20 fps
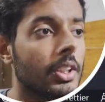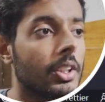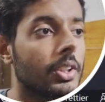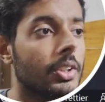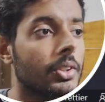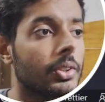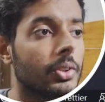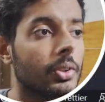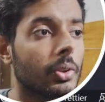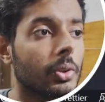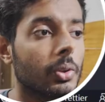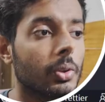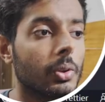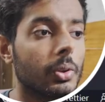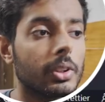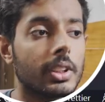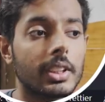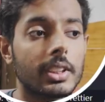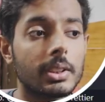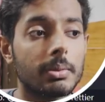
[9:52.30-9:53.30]
So
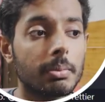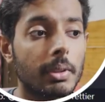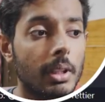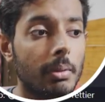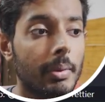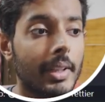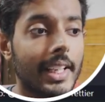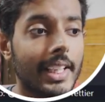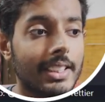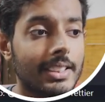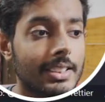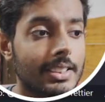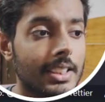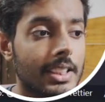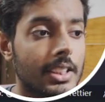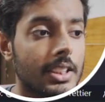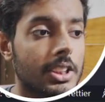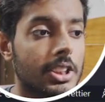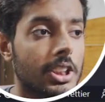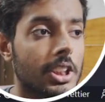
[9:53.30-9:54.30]
this Mermaid
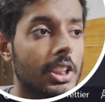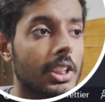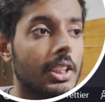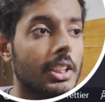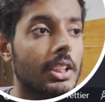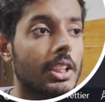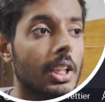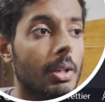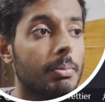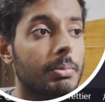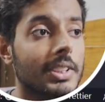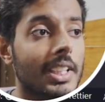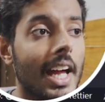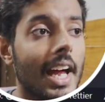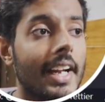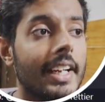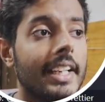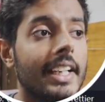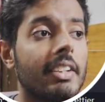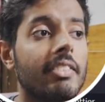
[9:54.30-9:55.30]
extension comes
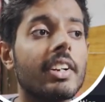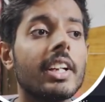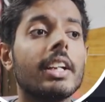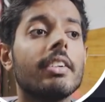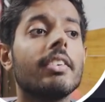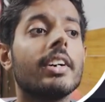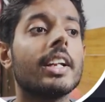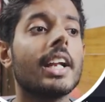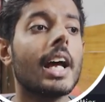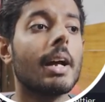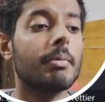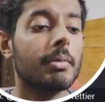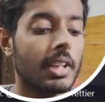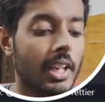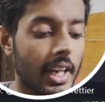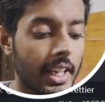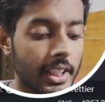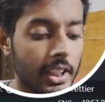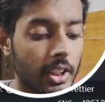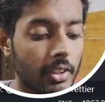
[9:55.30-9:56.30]
handy whenever I'm
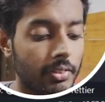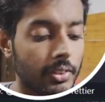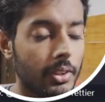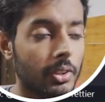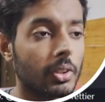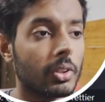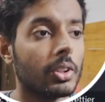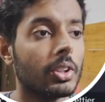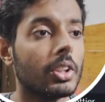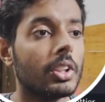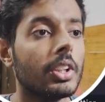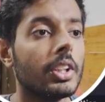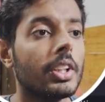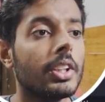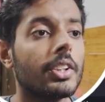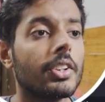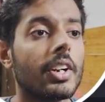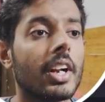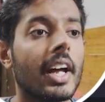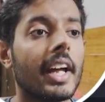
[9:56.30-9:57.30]
kind of
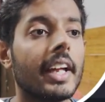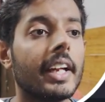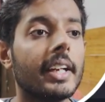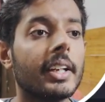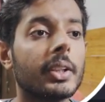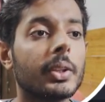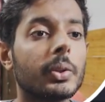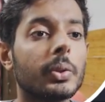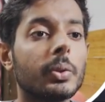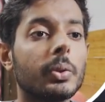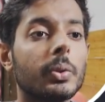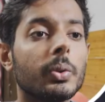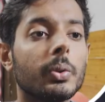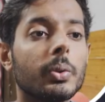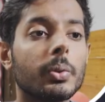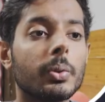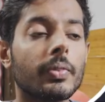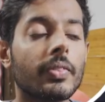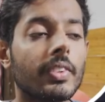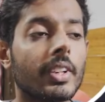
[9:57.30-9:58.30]
trying to
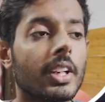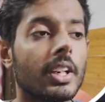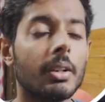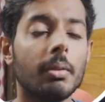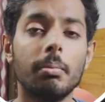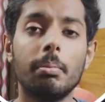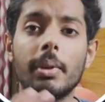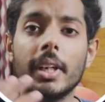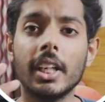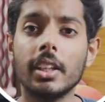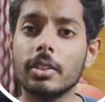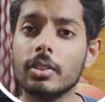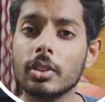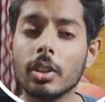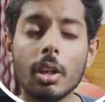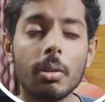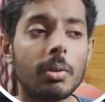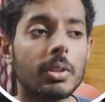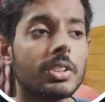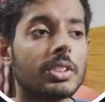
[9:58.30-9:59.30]

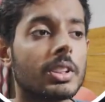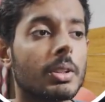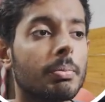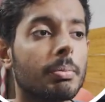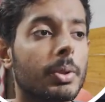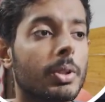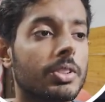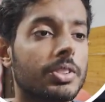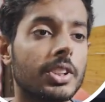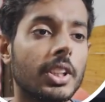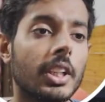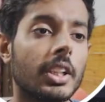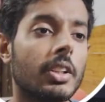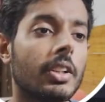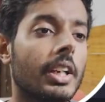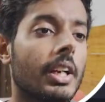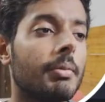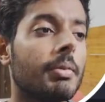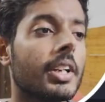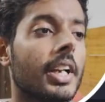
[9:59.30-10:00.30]
brainstorm on some project, or
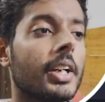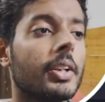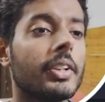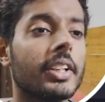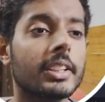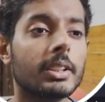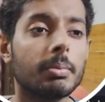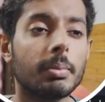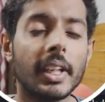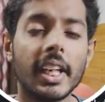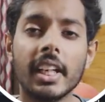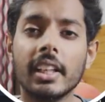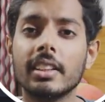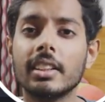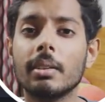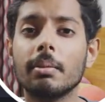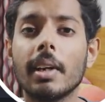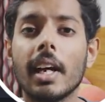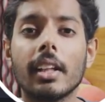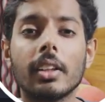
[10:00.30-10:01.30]
I'm trying to explain
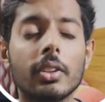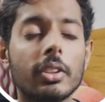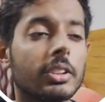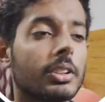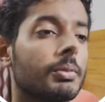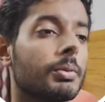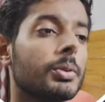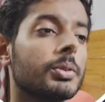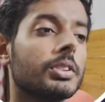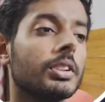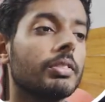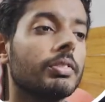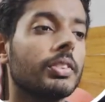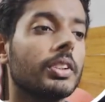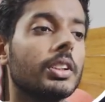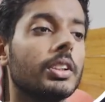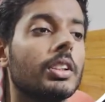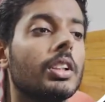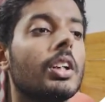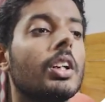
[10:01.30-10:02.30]
some algorithm to someone,